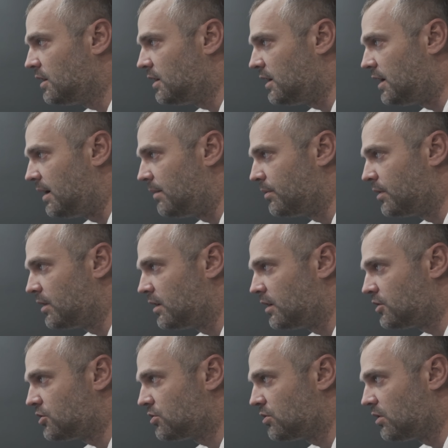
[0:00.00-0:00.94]
I'm
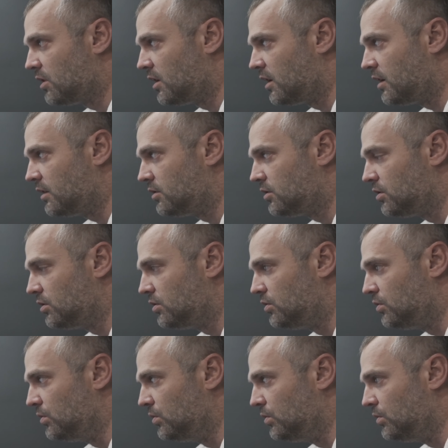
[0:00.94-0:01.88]
gonna try to
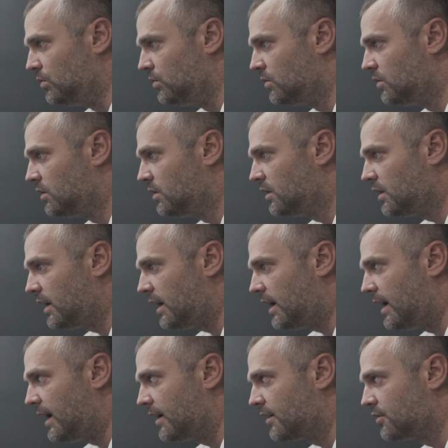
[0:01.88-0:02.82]
do
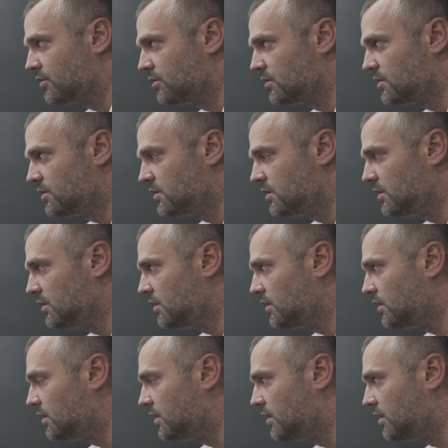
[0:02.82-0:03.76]
accuracy
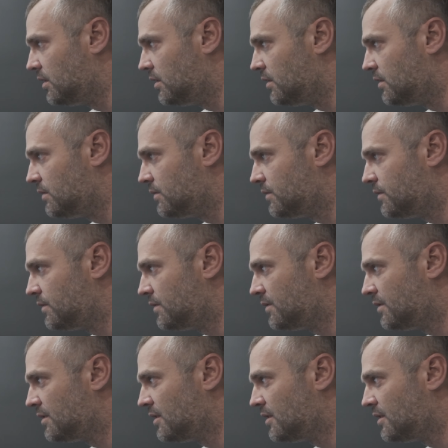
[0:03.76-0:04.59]
of